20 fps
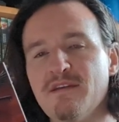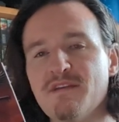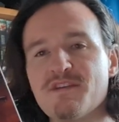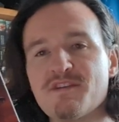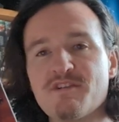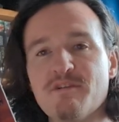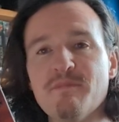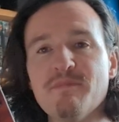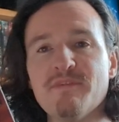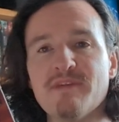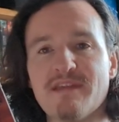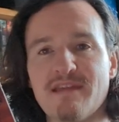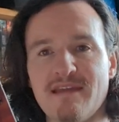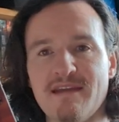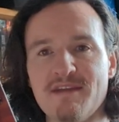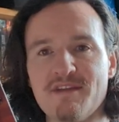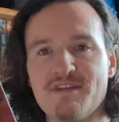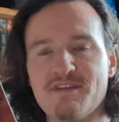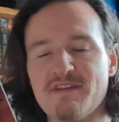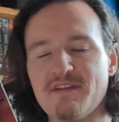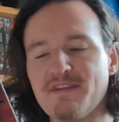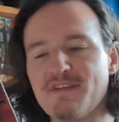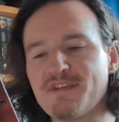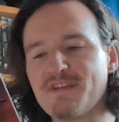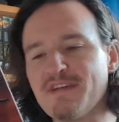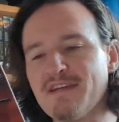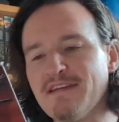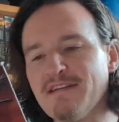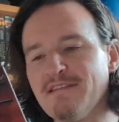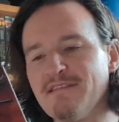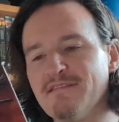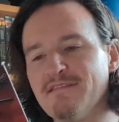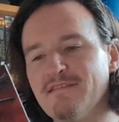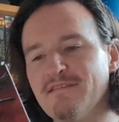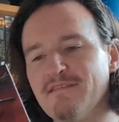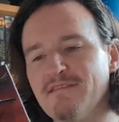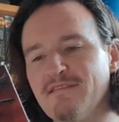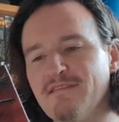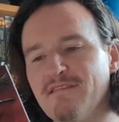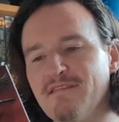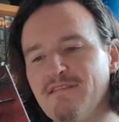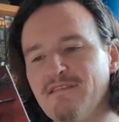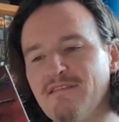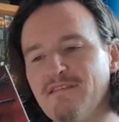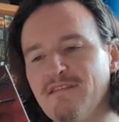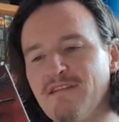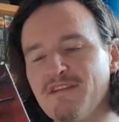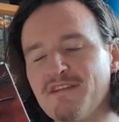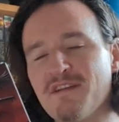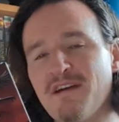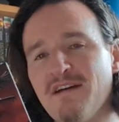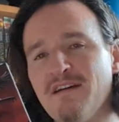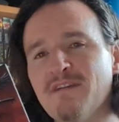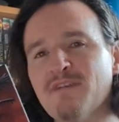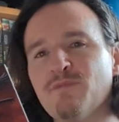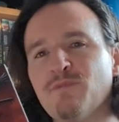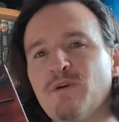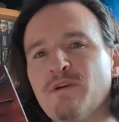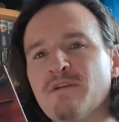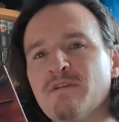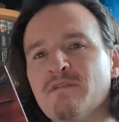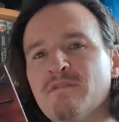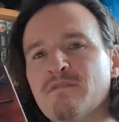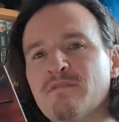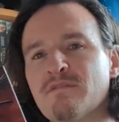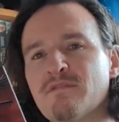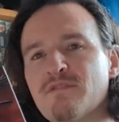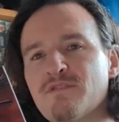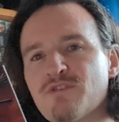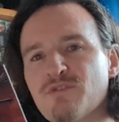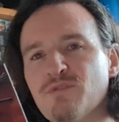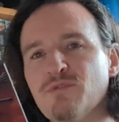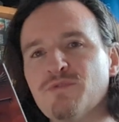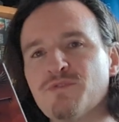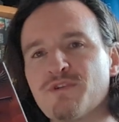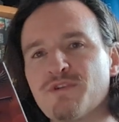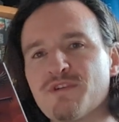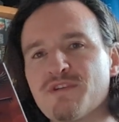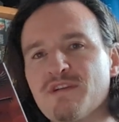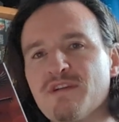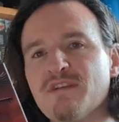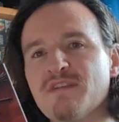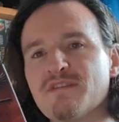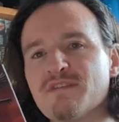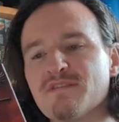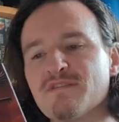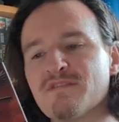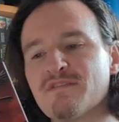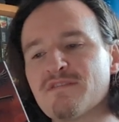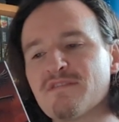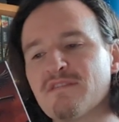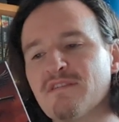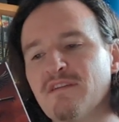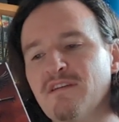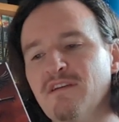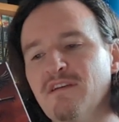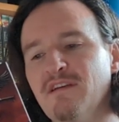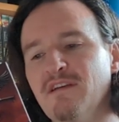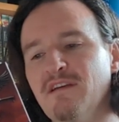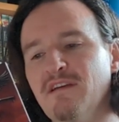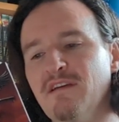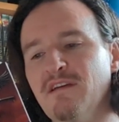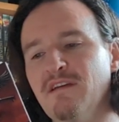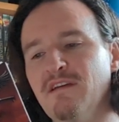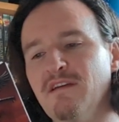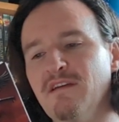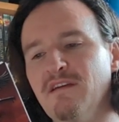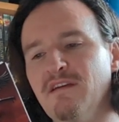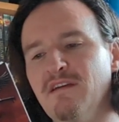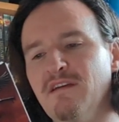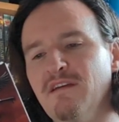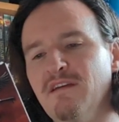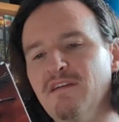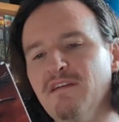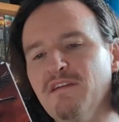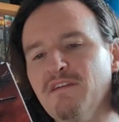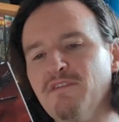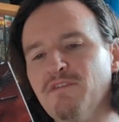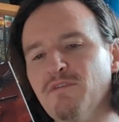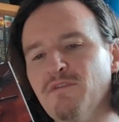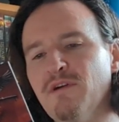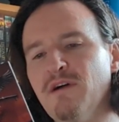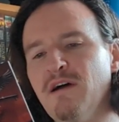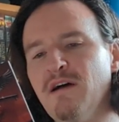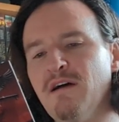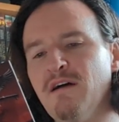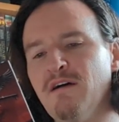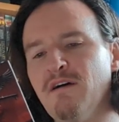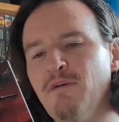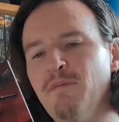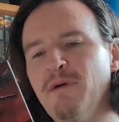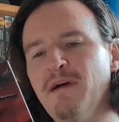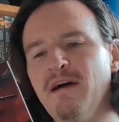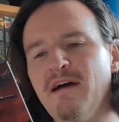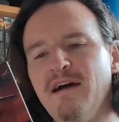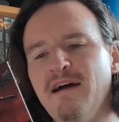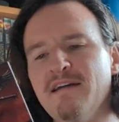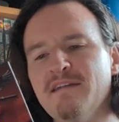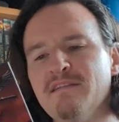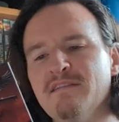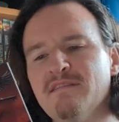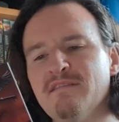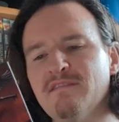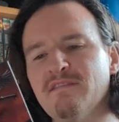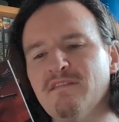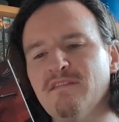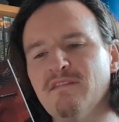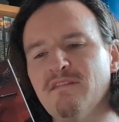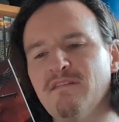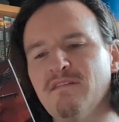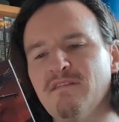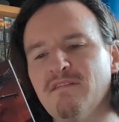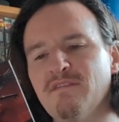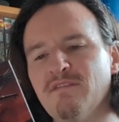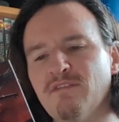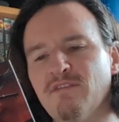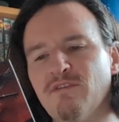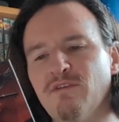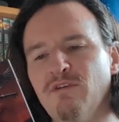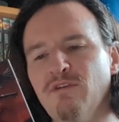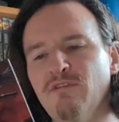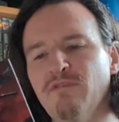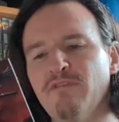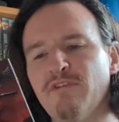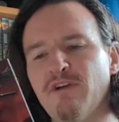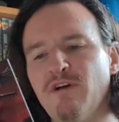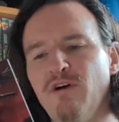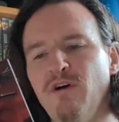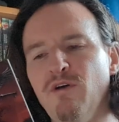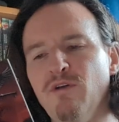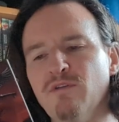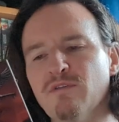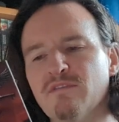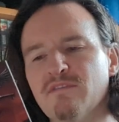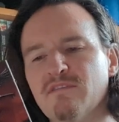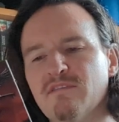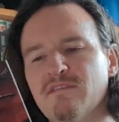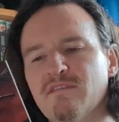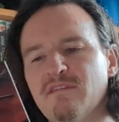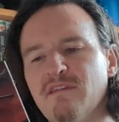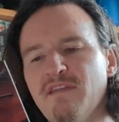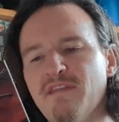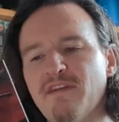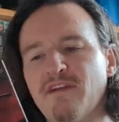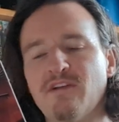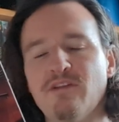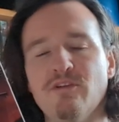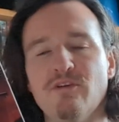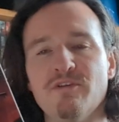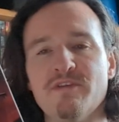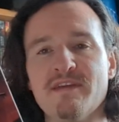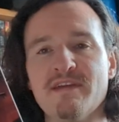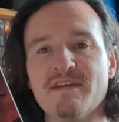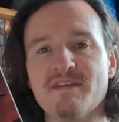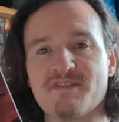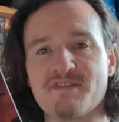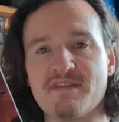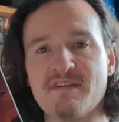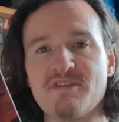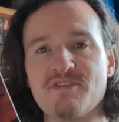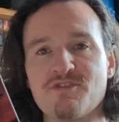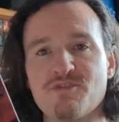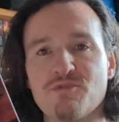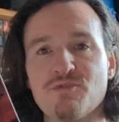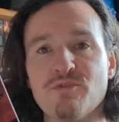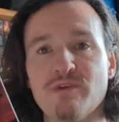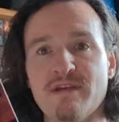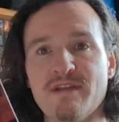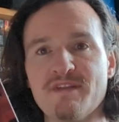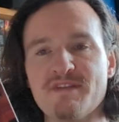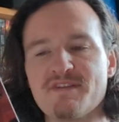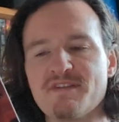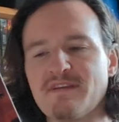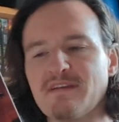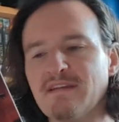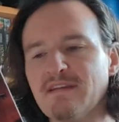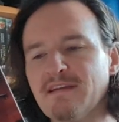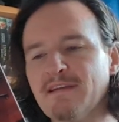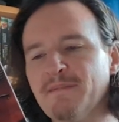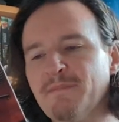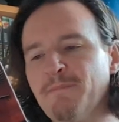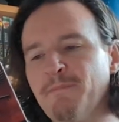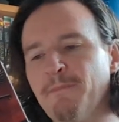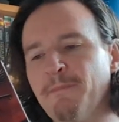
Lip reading: Something itched inside, his hard-won soldier senses. He threw up a hand to call for a halt, and the Claudians did so instantly.